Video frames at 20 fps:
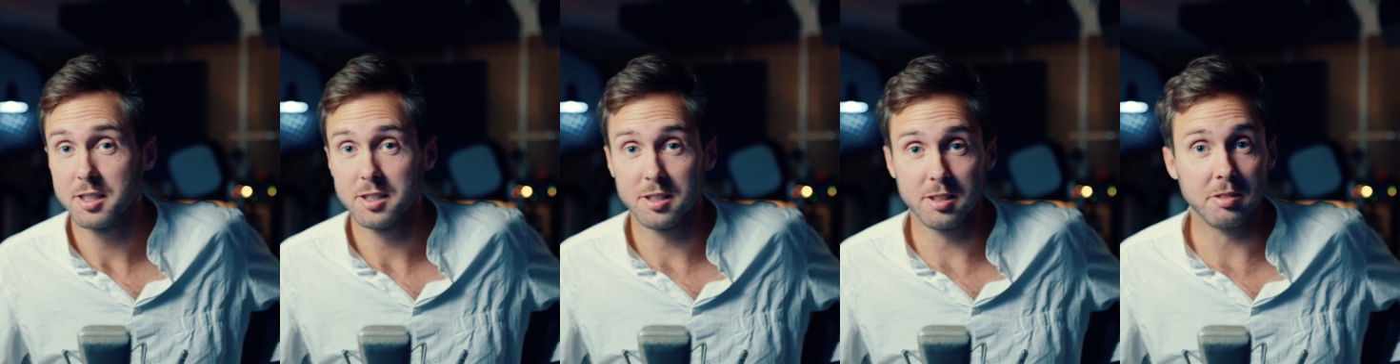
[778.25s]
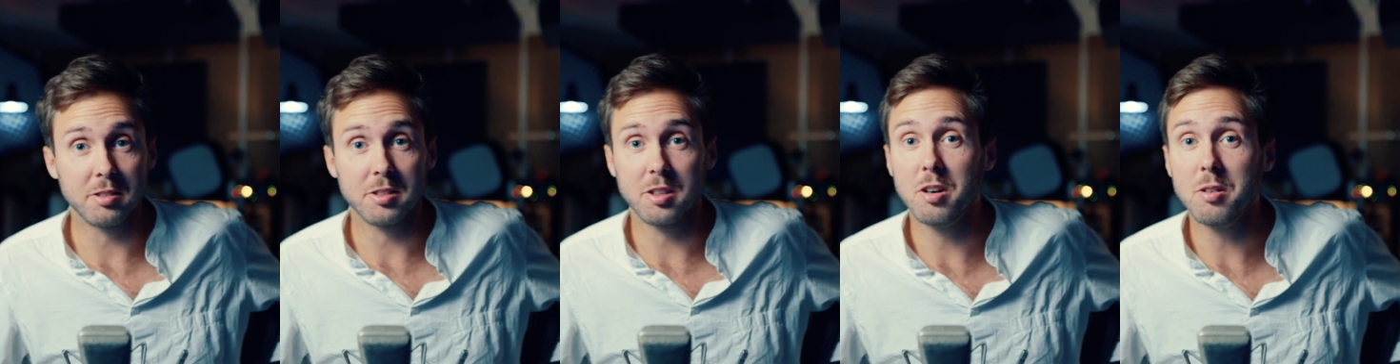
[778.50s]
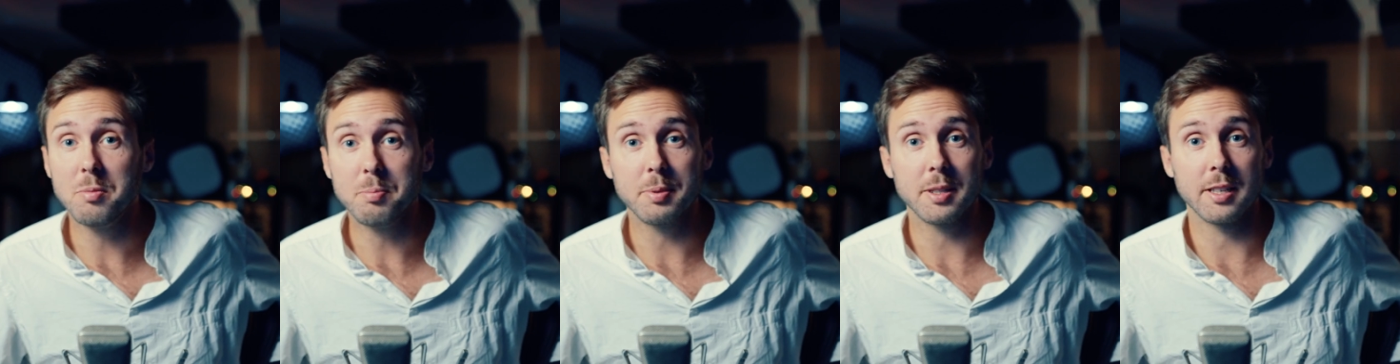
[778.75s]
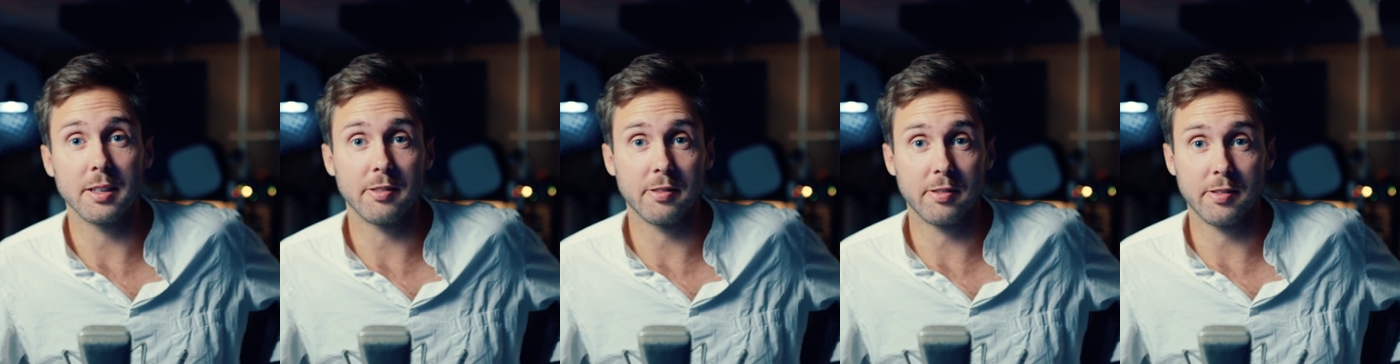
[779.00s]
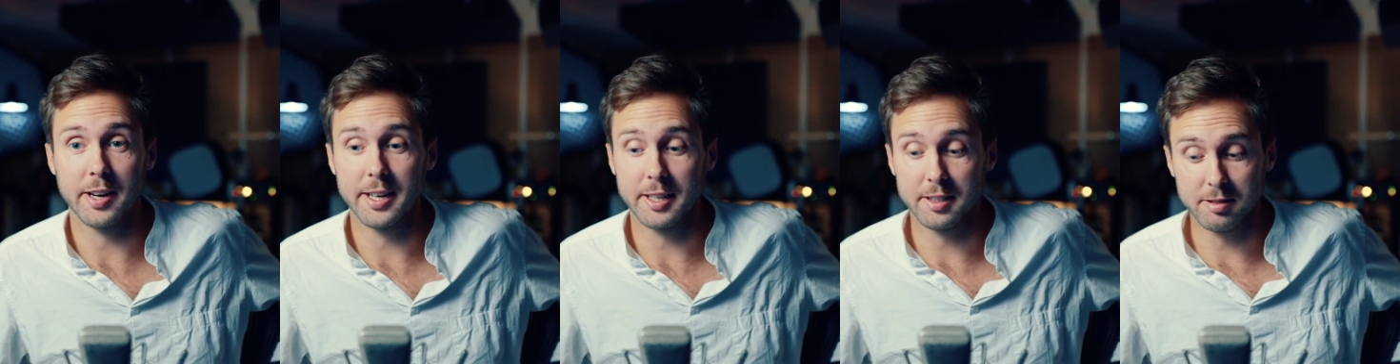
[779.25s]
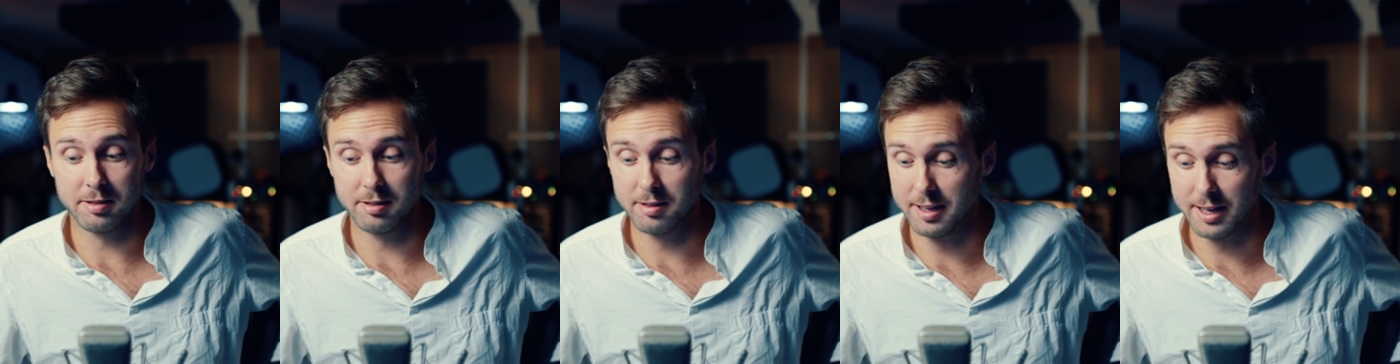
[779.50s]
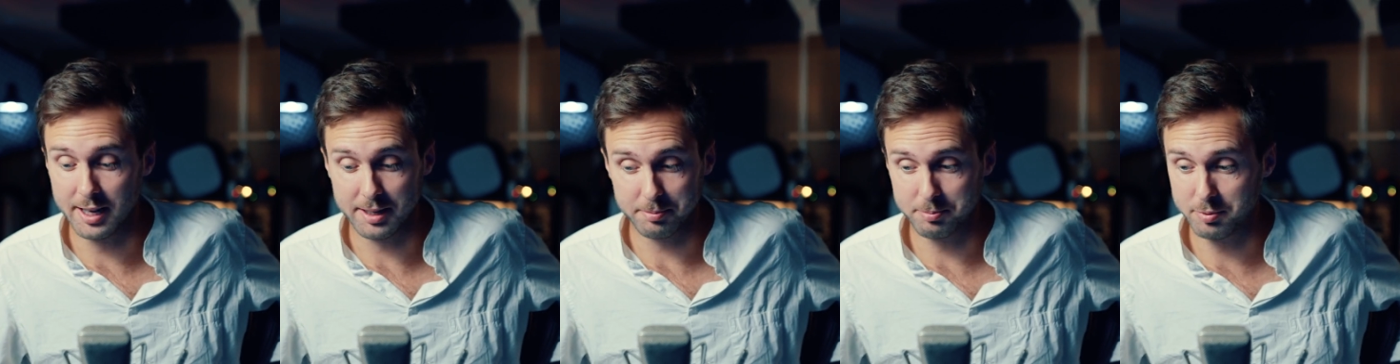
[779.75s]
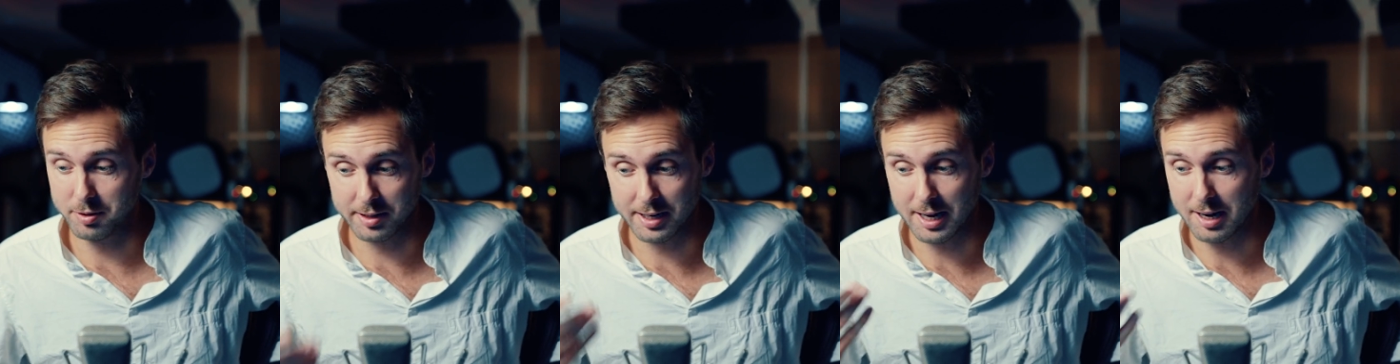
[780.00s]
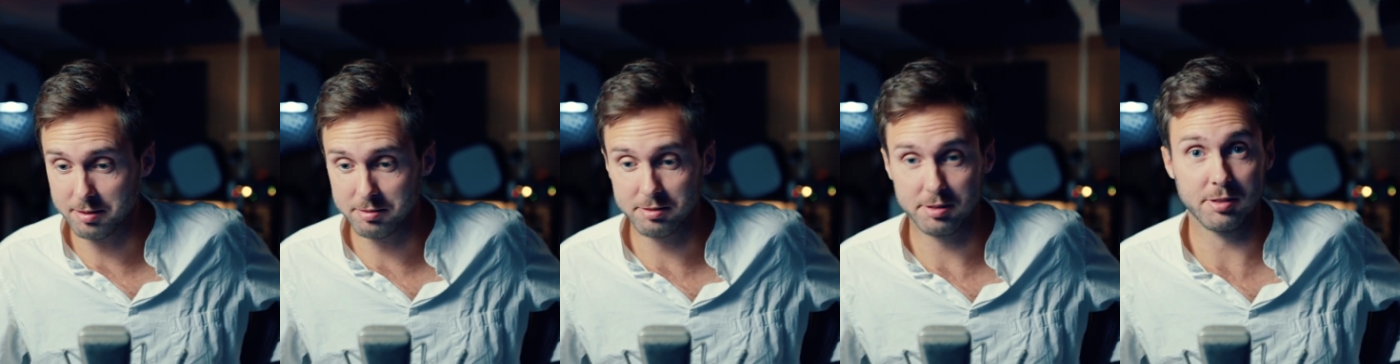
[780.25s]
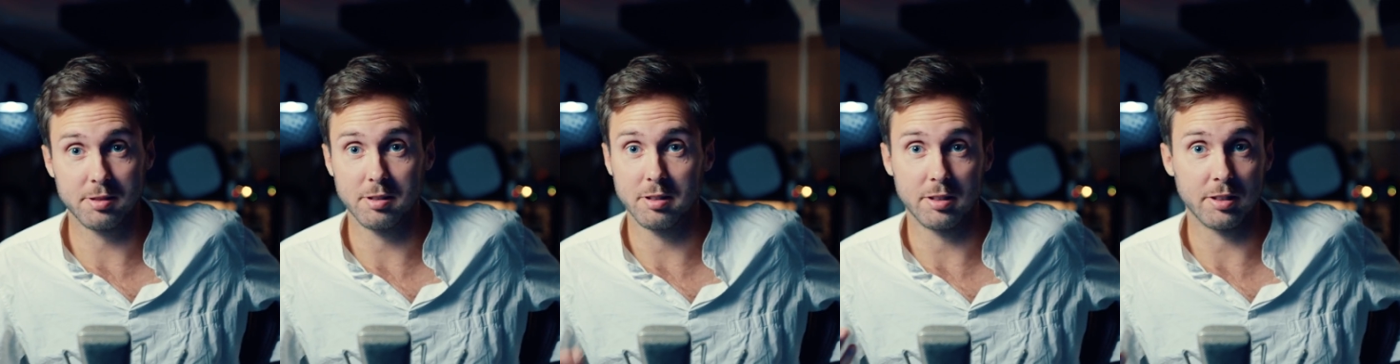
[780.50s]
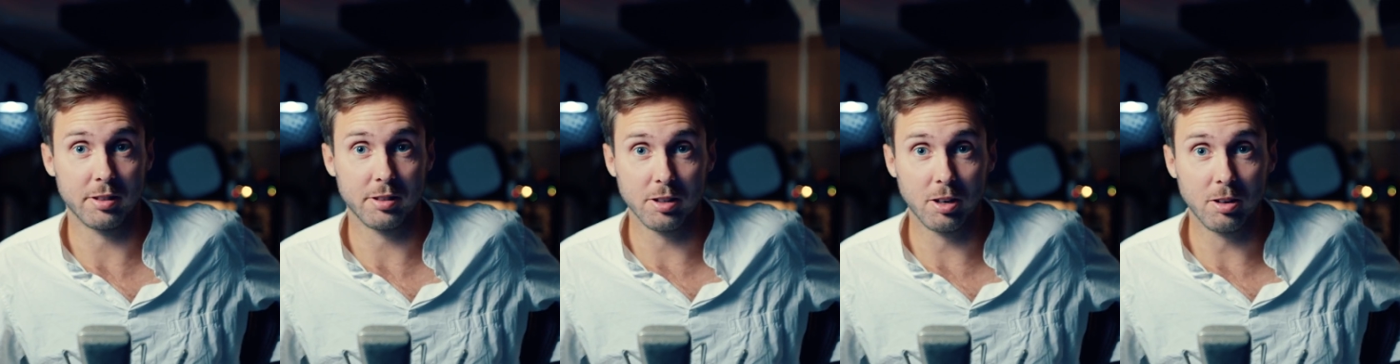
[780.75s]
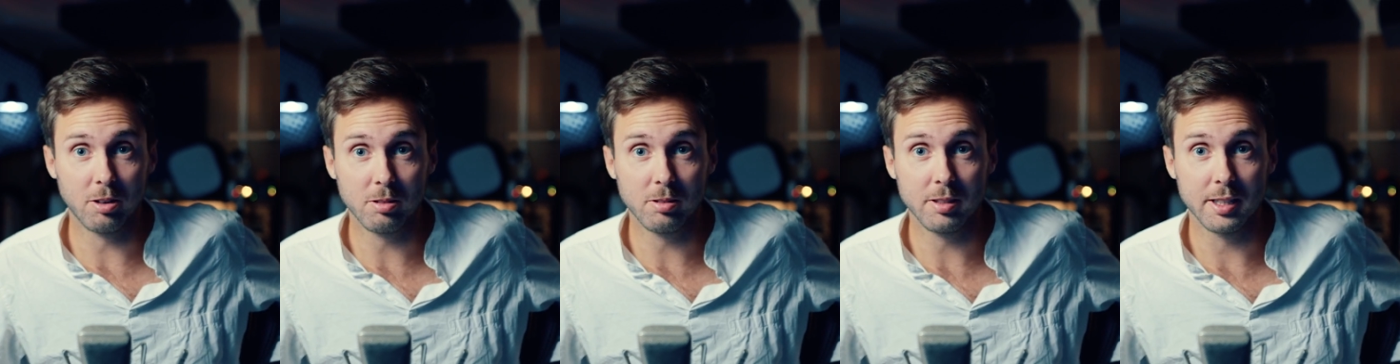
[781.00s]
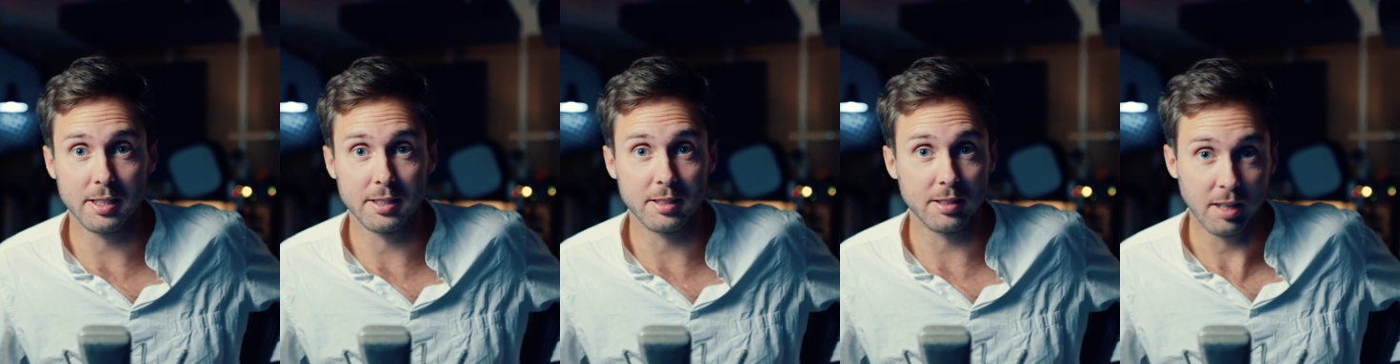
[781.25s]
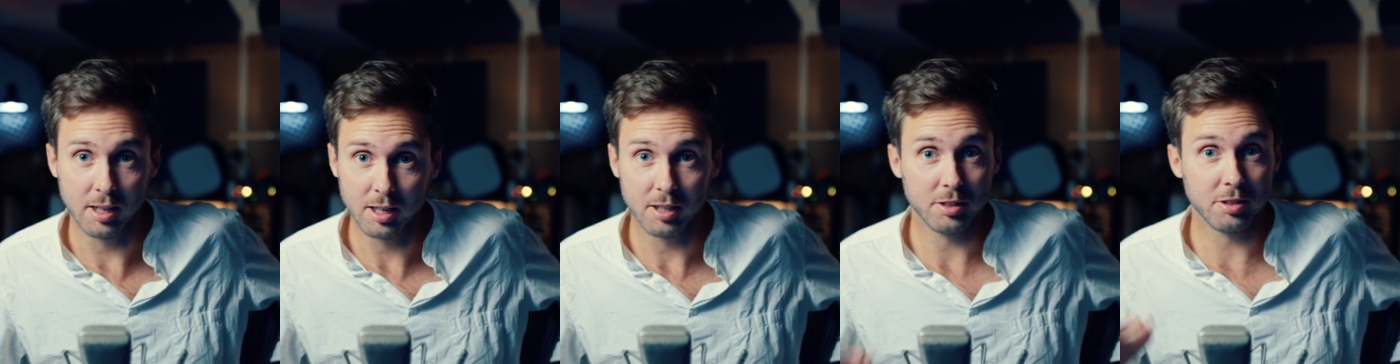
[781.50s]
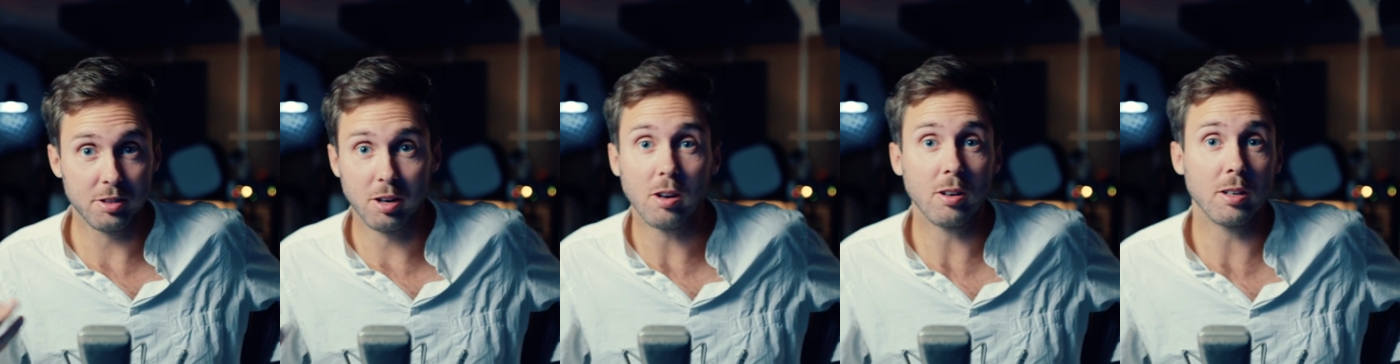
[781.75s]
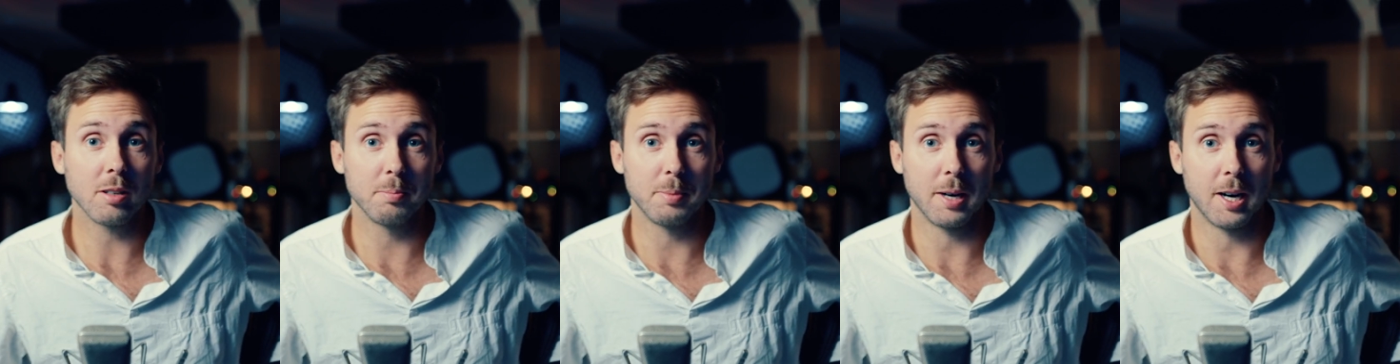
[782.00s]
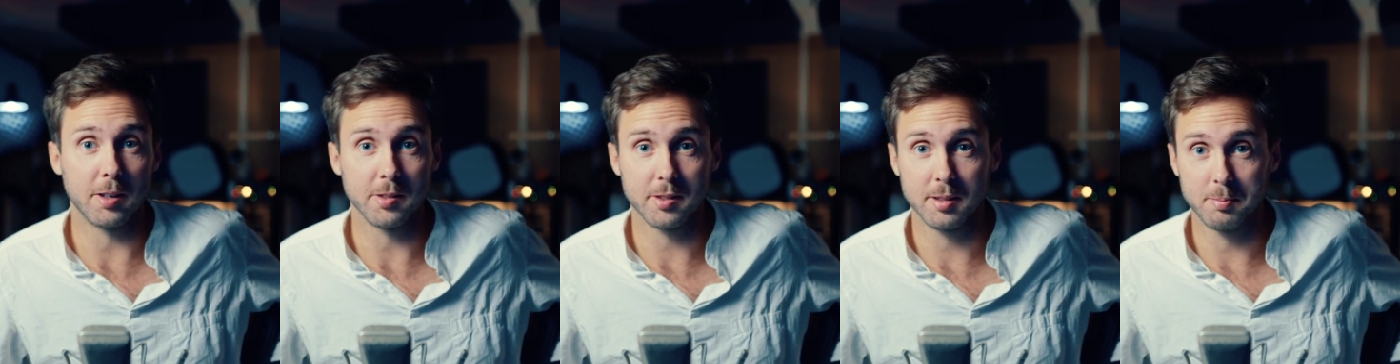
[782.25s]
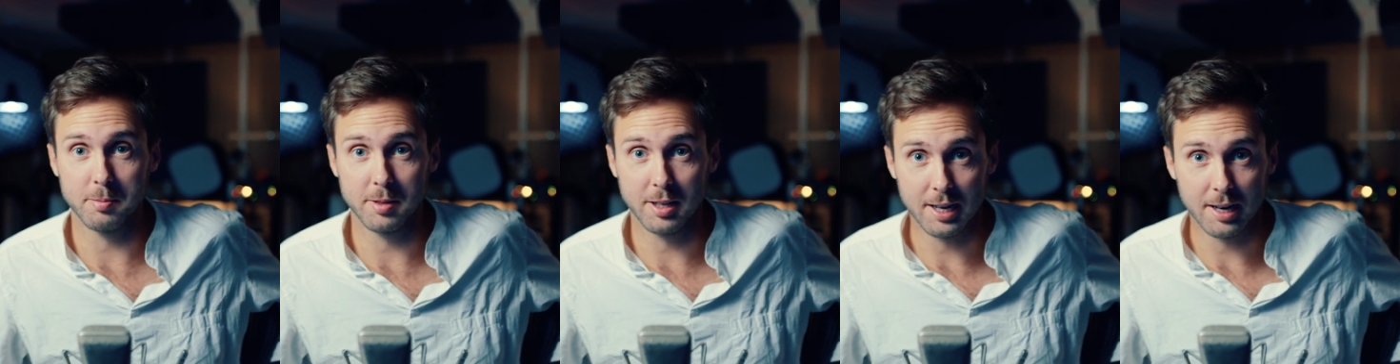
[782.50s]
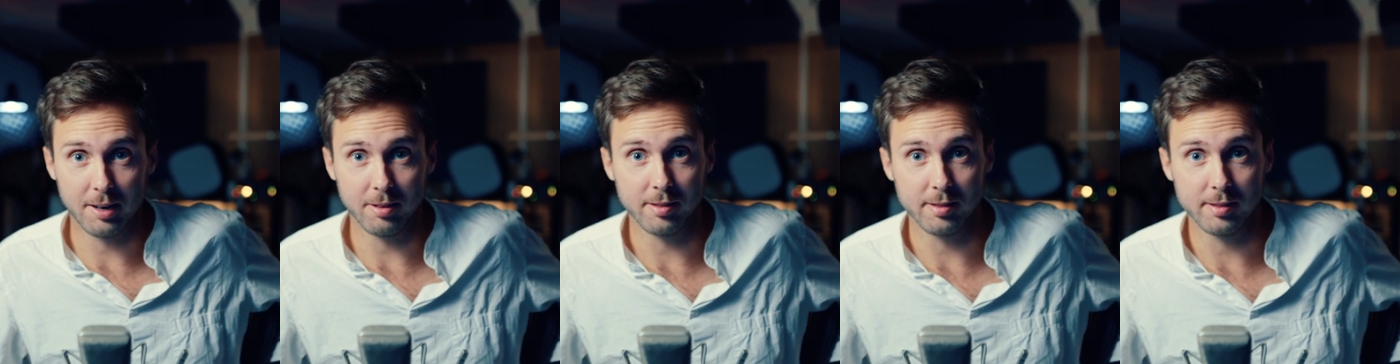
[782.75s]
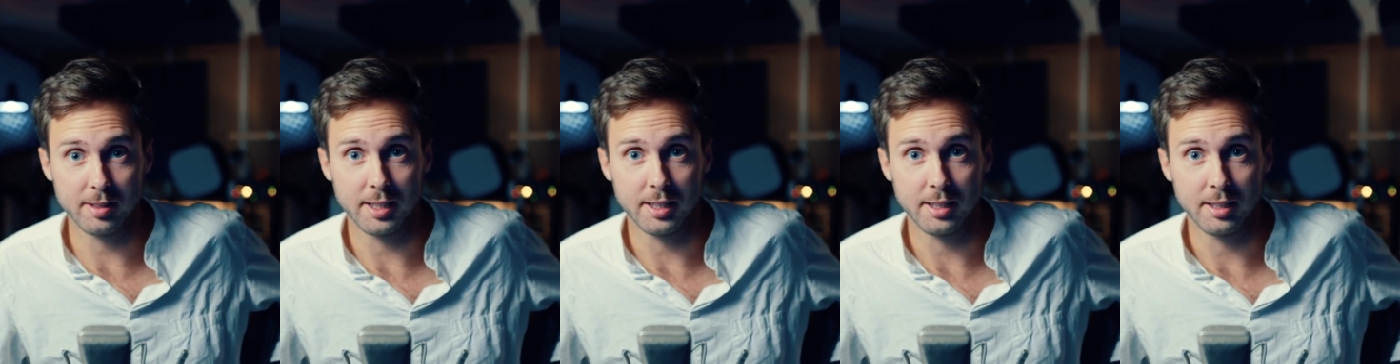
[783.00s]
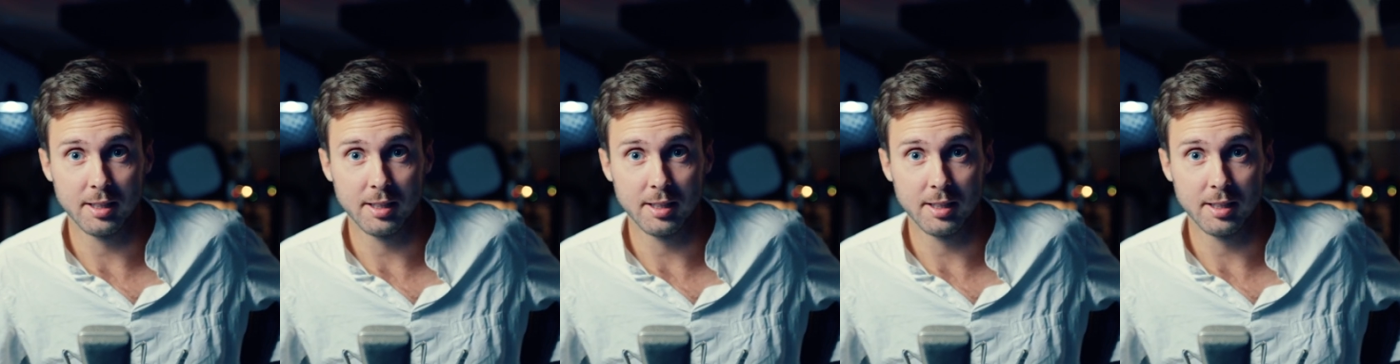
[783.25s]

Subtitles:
So don't be afraid to like pronounce your goal and talk about them loudly.